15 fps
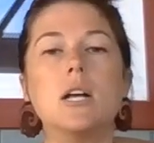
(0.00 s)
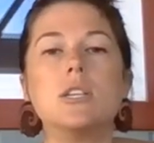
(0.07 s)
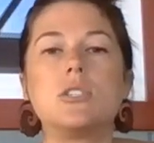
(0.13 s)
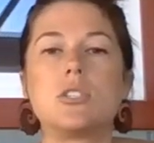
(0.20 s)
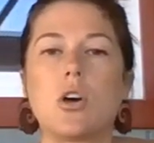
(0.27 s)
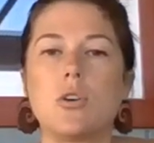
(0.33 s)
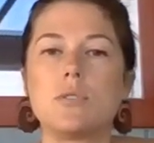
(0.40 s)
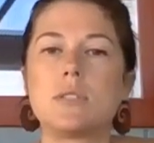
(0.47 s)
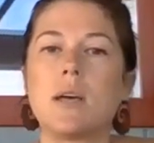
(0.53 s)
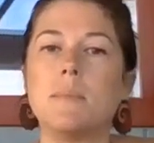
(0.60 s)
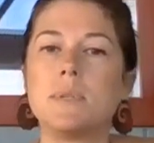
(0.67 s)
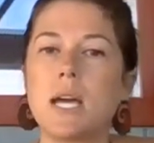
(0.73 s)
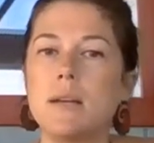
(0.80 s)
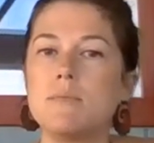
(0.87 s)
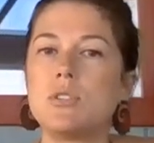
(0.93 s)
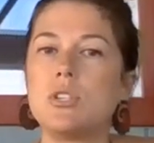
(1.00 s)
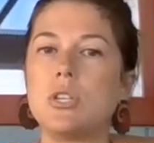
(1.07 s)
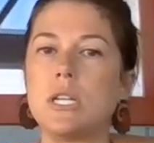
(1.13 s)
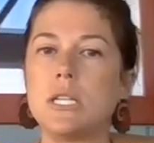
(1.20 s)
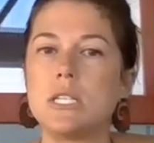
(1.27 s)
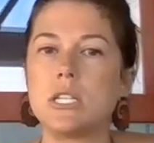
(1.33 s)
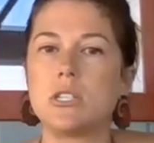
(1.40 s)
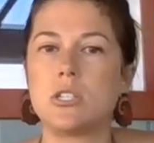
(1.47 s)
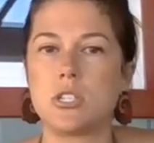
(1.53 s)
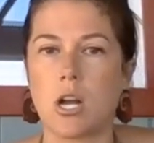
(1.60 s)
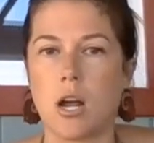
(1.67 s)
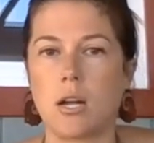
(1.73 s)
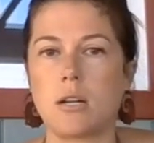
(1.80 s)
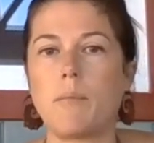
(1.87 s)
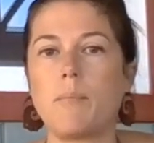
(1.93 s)
So sometimes you need to
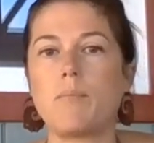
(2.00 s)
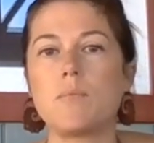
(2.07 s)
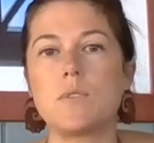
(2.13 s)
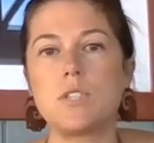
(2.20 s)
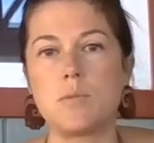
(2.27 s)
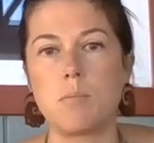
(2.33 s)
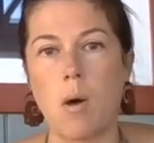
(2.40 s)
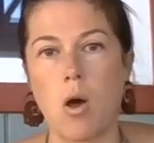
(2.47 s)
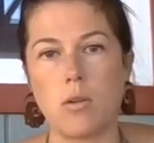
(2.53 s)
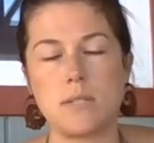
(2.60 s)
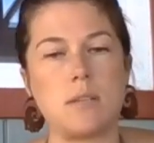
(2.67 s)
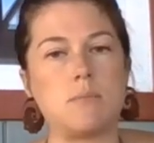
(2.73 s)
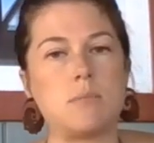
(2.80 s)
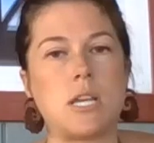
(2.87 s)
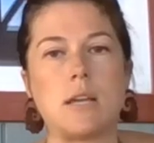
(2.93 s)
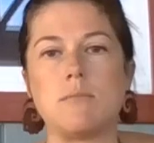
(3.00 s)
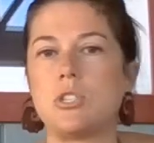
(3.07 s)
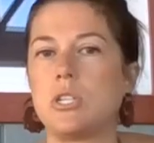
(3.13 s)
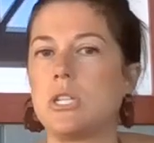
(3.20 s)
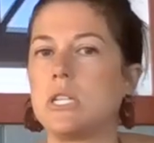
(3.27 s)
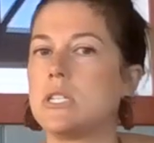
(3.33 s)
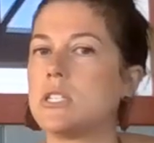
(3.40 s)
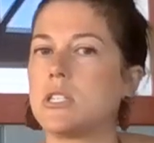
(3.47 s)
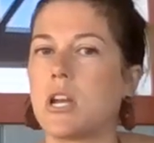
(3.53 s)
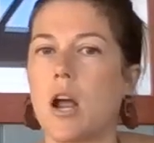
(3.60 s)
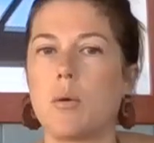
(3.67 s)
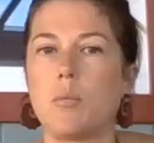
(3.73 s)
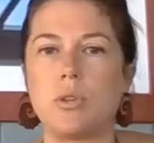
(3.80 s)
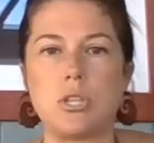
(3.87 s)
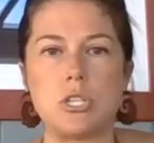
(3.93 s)
start small. Sometimes you need to
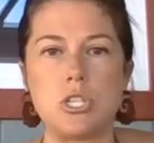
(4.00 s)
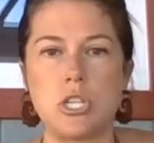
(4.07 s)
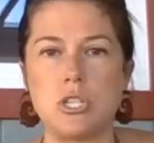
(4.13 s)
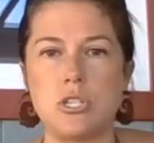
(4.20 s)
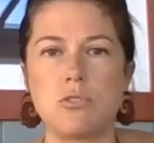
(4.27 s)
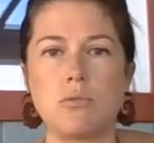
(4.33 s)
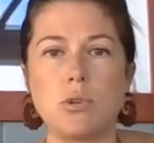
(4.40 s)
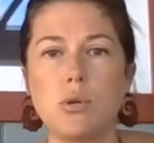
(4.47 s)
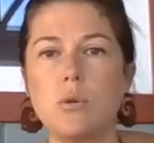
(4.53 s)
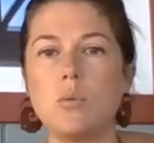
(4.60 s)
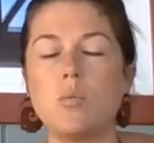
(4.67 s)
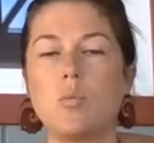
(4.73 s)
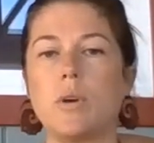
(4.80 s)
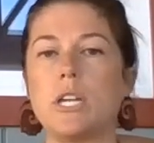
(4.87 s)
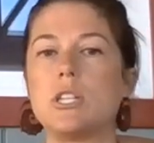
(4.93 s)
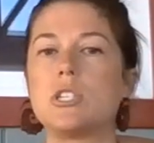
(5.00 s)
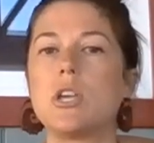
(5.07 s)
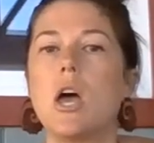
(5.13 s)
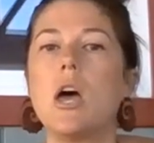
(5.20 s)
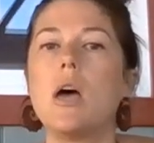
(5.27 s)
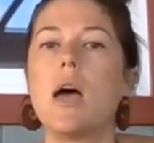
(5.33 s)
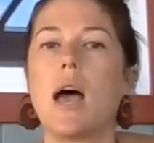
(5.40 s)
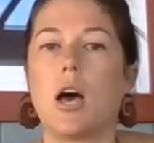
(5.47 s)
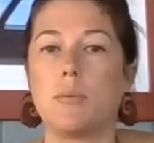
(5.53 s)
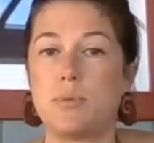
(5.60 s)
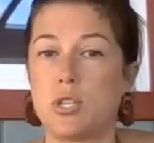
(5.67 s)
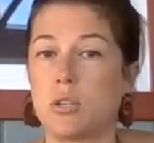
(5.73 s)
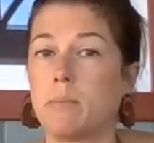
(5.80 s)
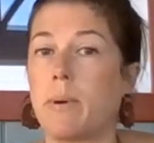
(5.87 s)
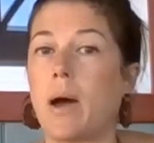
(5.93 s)
start with the ginger root, which
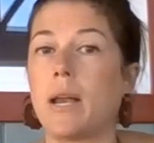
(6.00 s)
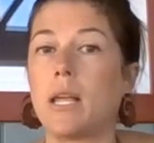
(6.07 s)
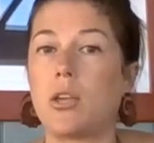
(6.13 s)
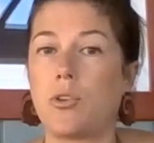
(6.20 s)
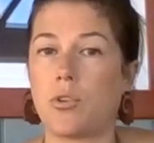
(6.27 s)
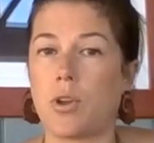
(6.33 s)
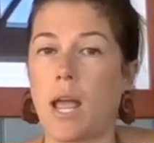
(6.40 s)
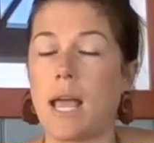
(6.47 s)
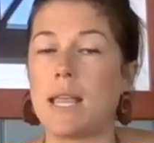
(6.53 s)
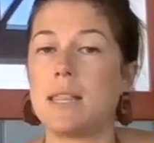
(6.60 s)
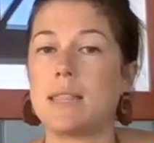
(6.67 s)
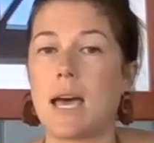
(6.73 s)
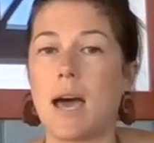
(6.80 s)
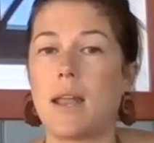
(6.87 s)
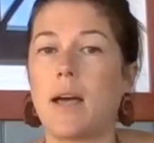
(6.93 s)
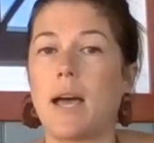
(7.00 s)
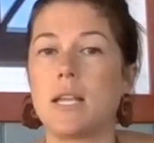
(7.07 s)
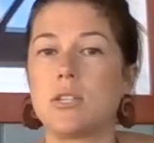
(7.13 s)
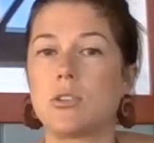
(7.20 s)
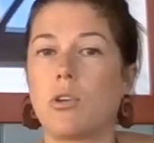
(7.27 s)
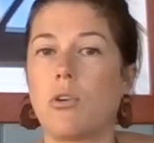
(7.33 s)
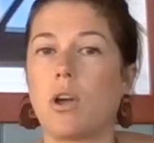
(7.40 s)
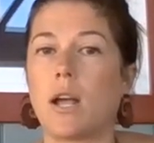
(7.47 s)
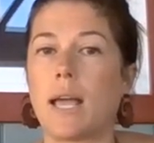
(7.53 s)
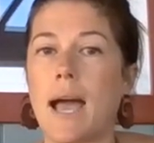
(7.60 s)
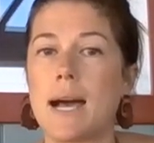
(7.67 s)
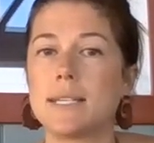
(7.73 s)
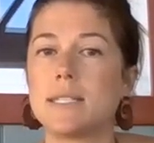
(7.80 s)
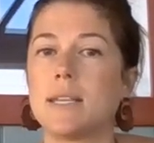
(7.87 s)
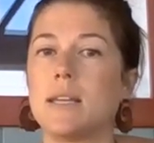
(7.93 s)
helps your body create that hydrochloric
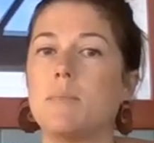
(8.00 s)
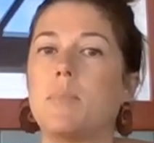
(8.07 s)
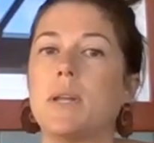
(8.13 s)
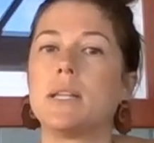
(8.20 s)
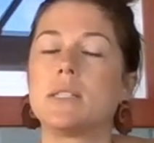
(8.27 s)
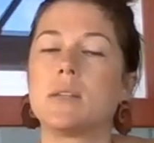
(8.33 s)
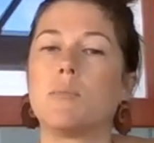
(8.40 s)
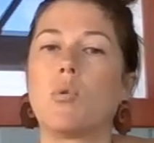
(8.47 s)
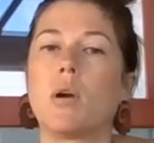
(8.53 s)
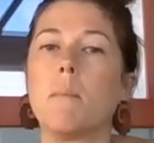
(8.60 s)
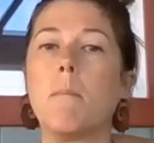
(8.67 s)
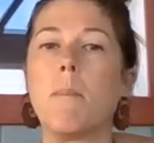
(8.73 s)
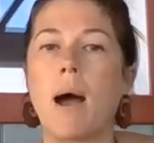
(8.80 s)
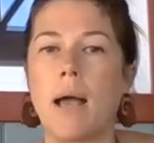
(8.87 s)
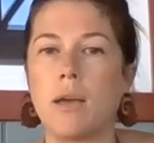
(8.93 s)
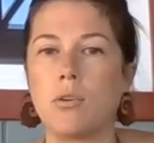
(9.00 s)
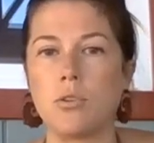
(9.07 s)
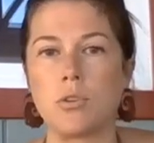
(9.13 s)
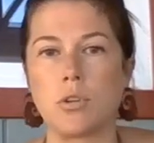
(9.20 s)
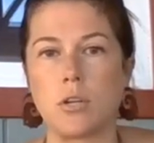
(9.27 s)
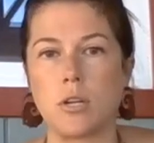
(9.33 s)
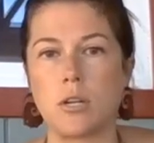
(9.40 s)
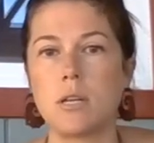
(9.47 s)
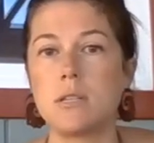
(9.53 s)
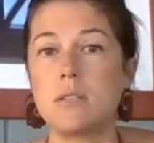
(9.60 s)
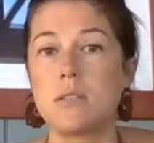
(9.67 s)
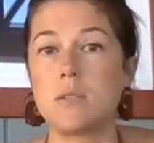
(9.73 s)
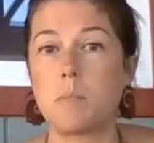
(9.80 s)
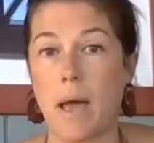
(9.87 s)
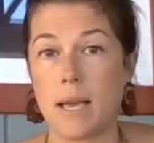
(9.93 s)
acid, it's a more milder
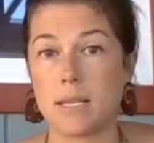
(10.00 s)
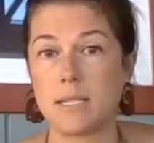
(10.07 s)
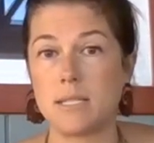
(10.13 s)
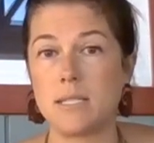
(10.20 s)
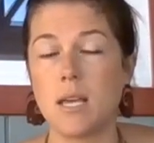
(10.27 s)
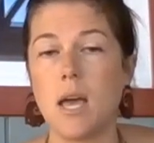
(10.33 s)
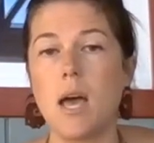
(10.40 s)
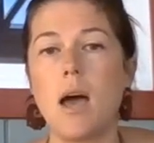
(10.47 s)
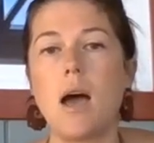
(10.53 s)
spice.